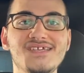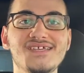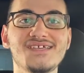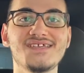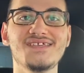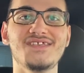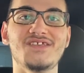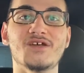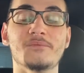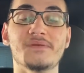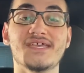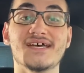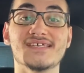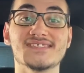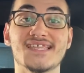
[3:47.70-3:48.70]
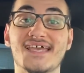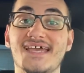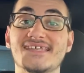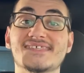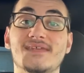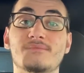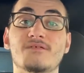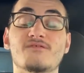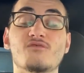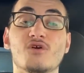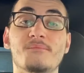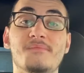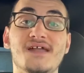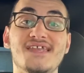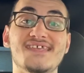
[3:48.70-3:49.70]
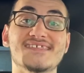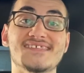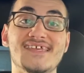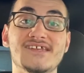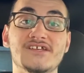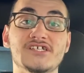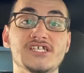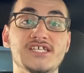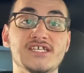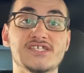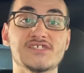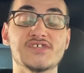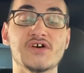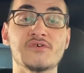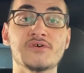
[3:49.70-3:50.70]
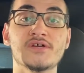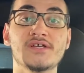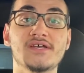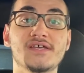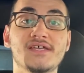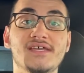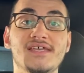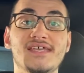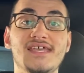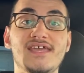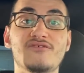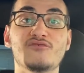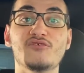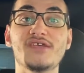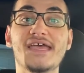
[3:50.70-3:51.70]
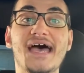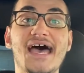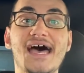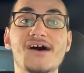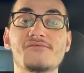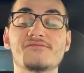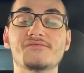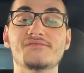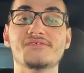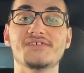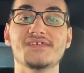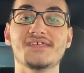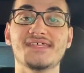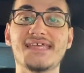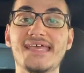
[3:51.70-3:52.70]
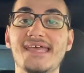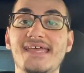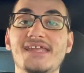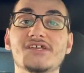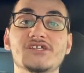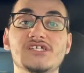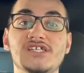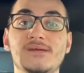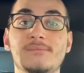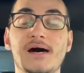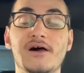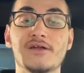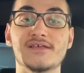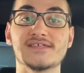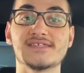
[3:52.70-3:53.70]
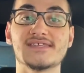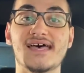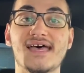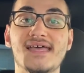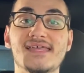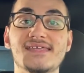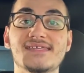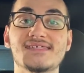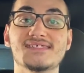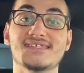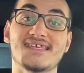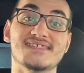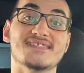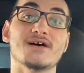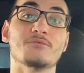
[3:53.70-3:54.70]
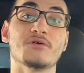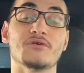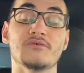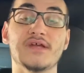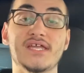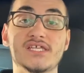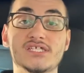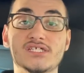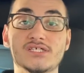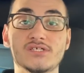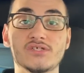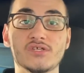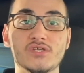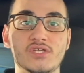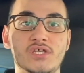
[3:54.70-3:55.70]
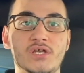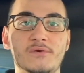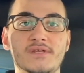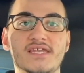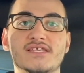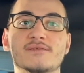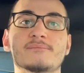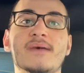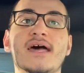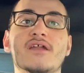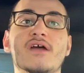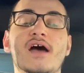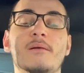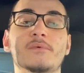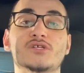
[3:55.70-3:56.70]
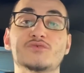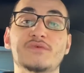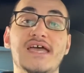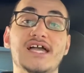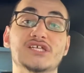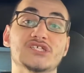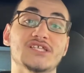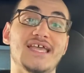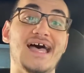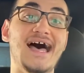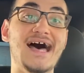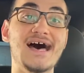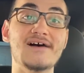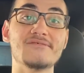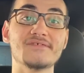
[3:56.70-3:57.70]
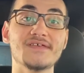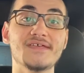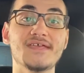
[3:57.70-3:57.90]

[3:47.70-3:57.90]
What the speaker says: Because like I said before, money is energy. And so if we have energy about us that says that we're rich, it doesn't matter how much we actually have.